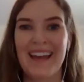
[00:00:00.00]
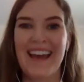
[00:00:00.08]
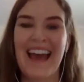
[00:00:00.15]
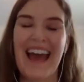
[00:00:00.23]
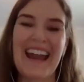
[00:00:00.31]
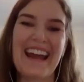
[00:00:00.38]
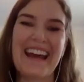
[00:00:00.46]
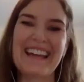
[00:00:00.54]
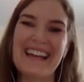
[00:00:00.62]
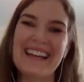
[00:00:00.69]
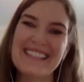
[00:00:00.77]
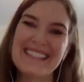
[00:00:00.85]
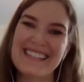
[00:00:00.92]
And I
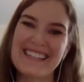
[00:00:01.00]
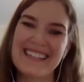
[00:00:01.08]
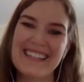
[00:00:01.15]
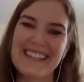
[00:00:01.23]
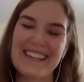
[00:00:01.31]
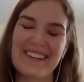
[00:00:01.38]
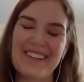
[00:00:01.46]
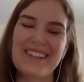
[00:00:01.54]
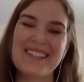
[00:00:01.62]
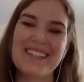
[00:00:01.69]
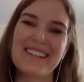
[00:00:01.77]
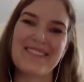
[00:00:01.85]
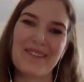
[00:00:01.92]
guess you know, there's
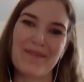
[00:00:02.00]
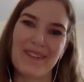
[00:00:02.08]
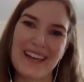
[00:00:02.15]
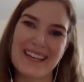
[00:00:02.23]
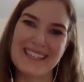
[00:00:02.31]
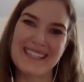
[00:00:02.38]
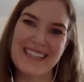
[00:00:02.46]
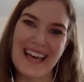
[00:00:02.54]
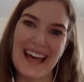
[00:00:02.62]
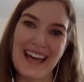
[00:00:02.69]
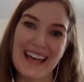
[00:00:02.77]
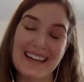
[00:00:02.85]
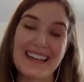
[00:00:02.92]
different ways
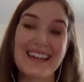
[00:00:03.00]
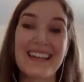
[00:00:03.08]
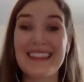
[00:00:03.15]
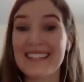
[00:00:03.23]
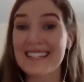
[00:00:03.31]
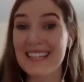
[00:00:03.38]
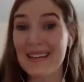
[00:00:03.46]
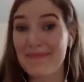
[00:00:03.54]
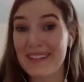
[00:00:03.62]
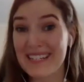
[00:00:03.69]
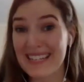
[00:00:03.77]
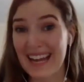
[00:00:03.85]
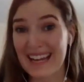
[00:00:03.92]
that this can
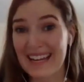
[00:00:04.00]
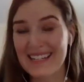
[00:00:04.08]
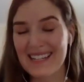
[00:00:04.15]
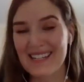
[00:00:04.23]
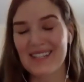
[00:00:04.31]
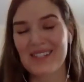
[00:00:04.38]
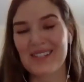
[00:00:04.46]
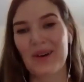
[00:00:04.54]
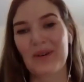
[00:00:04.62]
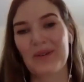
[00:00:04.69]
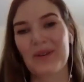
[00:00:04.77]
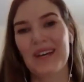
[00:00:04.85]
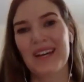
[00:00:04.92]
be done.
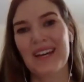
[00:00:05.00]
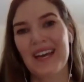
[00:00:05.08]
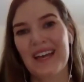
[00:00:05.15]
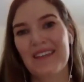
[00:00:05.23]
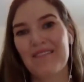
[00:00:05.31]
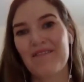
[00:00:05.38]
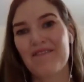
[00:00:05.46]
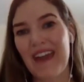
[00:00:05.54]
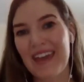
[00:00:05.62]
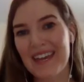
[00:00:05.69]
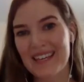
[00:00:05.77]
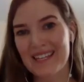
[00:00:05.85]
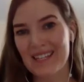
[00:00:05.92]
So, the
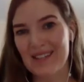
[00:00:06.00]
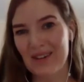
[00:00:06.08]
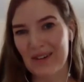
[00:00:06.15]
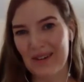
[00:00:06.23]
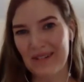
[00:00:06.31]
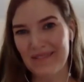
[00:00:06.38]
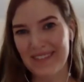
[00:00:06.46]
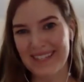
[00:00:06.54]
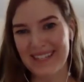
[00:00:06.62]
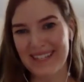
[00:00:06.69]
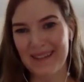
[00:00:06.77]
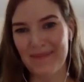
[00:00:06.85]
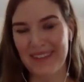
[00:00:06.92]
vagus nerve, this is
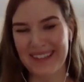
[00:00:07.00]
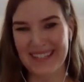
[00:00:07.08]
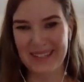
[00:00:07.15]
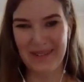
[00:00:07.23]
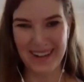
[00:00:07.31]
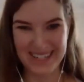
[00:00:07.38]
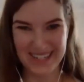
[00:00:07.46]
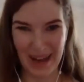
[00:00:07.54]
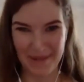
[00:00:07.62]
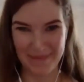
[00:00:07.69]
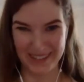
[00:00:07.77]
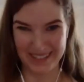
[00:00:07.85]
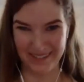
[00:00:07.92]
something that's quite
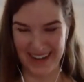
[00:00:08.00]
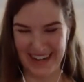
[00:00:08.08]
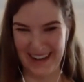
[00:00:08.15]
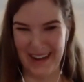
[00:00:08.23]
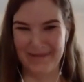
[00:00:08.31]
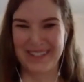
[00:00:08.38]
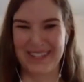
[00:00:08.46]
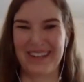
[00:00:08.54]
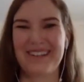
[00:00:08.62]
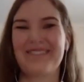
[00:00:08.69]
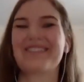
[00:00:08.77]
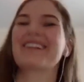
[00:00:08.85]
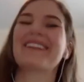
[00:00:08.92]
topical right now. I'm sure you've
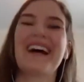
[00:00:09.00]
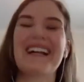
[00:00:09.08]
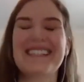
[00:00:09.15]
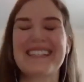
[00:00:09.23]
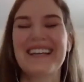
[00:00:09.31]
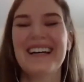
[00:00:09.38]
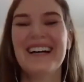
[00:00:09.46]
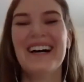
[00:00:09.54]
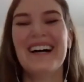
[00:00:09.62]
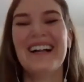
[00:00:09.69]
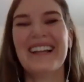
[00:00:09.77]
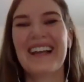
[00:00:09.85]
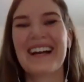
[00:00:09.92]
heard lots,
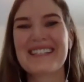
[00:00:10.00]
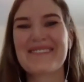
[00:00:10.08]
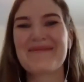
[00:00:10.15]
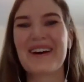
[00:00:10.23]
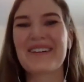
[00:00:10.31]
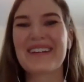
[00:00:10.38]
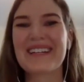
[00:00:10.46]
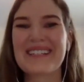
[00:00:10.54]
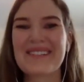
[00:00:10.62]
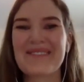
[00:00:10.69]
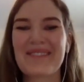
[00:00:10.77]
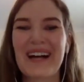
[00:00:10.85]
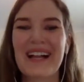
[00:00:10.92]
lots about it as
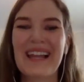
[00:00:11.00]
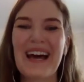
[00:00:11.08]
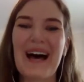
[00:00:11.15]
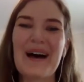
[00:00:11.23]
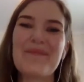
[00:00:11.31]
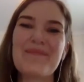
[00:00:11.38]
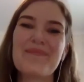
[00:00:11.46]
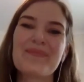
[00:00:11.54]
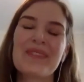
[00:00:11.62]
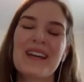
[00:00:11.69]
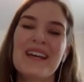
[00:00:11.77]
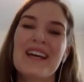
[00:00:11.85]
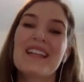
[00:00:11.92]
well. Um,
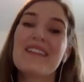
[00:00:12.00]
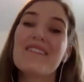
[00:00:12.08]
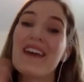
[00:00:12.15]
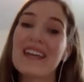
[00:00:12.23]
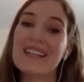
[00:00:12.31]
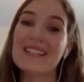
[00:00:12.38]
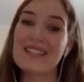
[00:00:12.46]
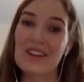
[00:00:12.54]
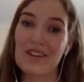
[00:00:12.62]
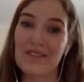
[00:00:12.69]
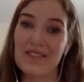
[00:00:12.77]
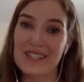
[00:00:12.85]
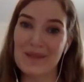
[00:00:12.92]
the vagus
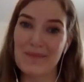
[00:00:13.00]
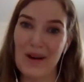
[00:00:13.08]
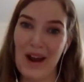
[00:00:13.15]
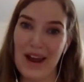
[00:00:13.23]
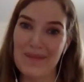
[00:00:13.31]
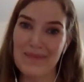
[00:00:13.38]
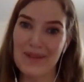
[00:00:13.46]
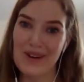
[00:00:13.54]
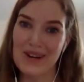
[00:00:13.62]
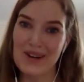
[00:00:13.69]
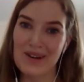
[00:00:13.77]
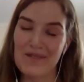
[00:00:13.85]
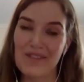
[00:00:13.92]
nerve is the primary
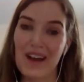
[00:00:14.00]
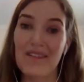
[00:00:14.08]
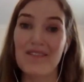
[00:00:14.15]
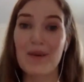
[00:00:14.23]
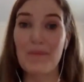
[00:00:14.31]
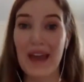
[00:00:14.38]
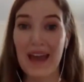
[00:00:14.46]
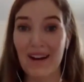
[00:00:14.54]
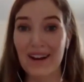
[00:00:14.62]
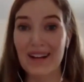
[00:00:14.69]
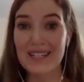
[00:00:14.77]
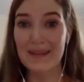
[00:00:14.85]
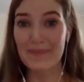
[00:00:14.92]
nerve of the
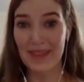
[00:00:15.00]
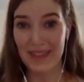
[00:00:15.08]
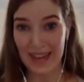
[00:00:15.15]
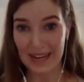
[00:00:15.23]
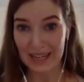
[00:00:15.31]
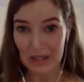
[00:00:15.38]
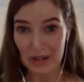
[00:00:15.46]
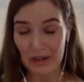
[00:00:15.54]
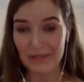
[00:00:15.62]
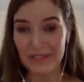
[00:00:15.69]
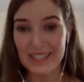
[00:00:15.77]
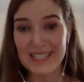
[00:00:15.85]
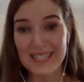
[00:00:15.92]
parasympathetic
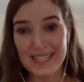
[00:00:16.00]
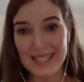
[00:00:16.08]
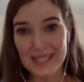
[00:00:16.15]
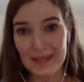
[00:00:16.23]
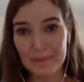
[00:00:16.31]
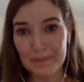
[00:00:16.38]
nervous system.